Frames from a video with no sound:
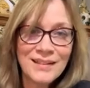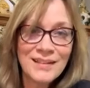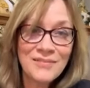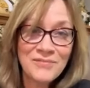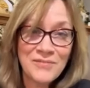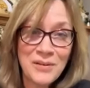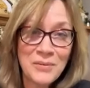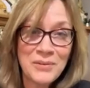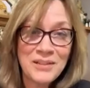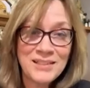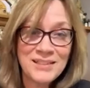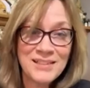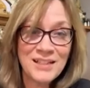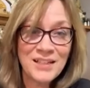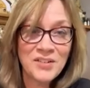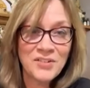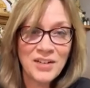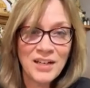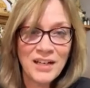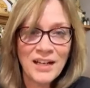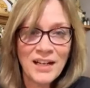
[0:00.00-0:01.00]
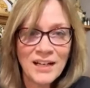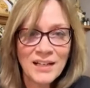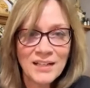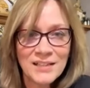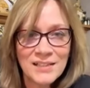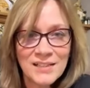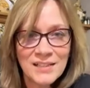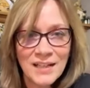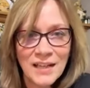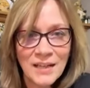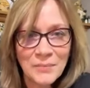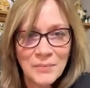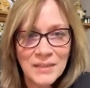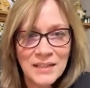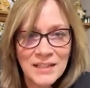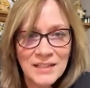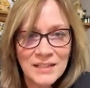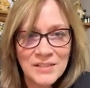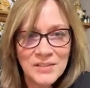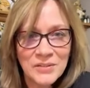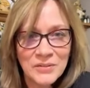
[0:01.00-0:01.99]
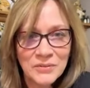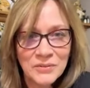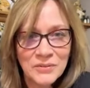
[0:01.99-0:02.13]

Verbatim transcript: if I want to decorate on it tonight, we need